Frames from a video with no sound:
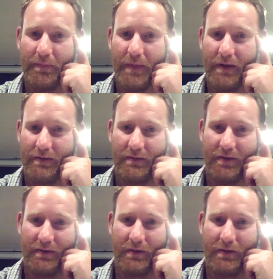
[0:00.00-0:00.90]
that's
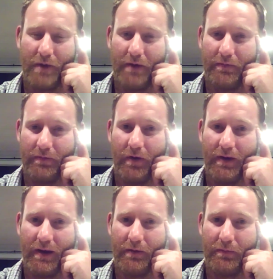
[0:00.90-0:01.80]
just a rough
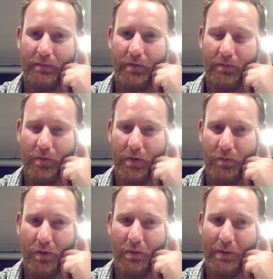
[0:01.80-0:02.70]
idea of
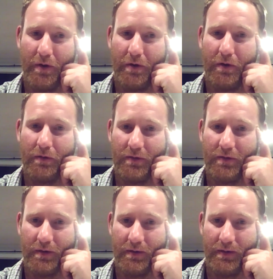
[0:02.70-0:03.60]
what we work on.
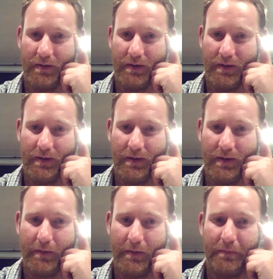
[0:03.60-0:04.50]
So
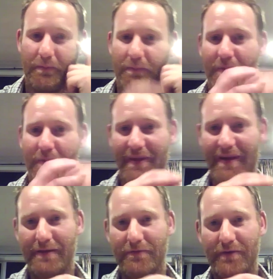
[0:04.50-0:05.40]
yeah, put it
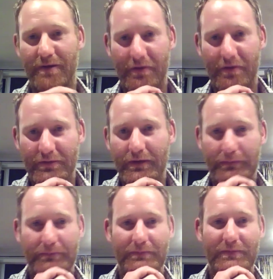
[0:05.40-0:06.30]
out there for you guys to
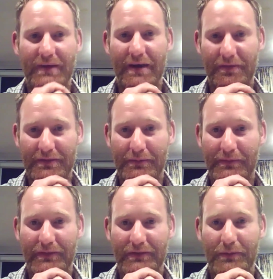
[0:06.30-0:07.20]
start
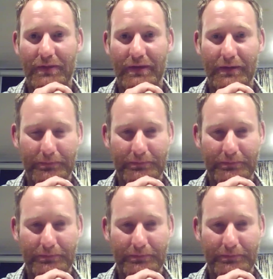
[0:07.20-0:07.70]
somewhere there.